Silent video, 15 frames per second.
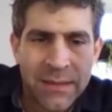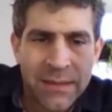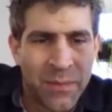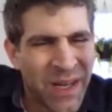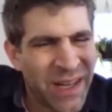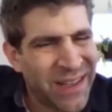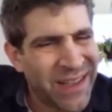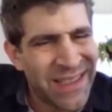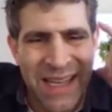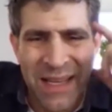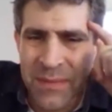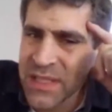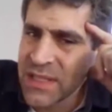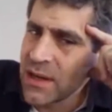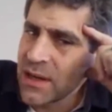"Marcus,
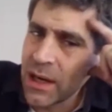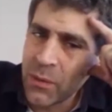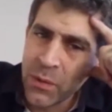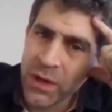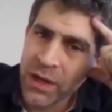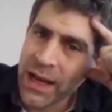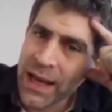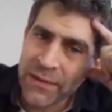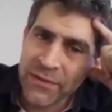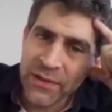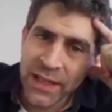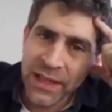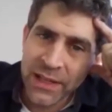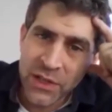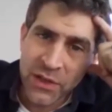I'm sorry, we're going to have to
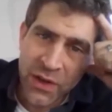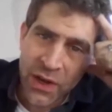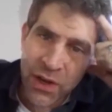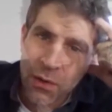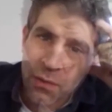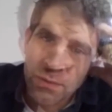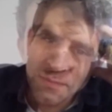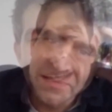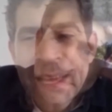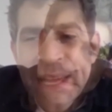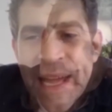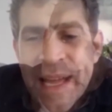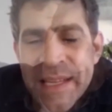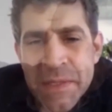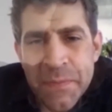let you go."
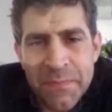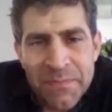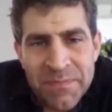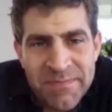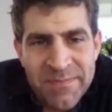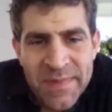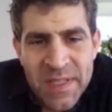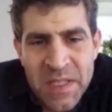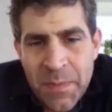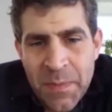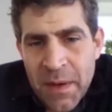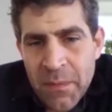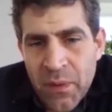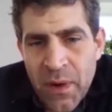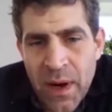I
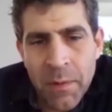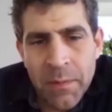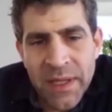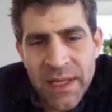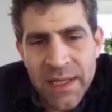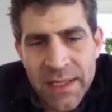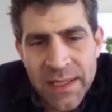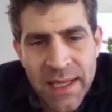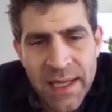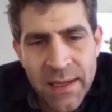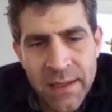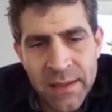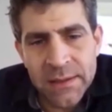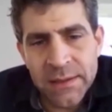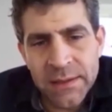spent probably a
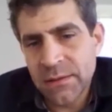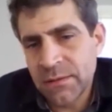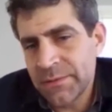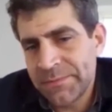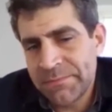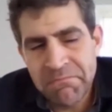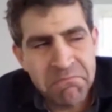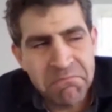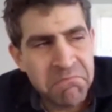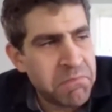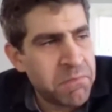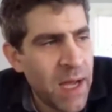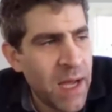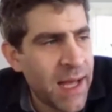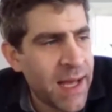year
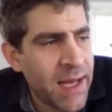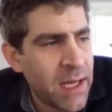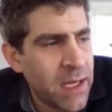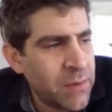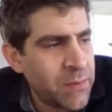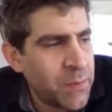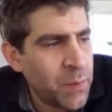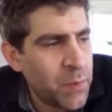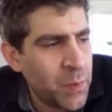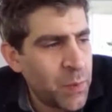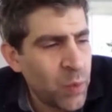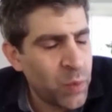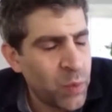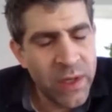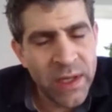
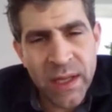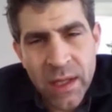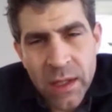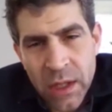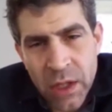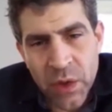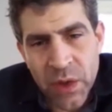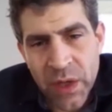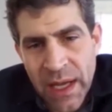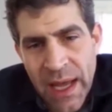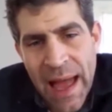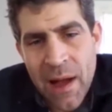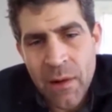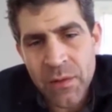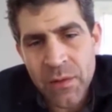really learning
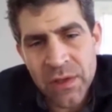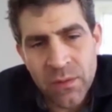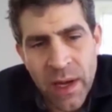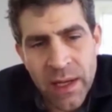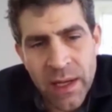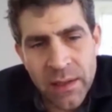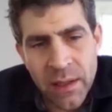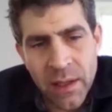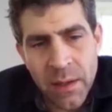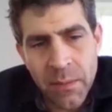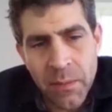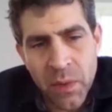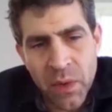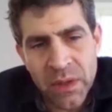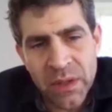how to write a
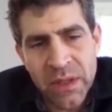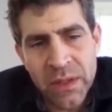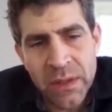book,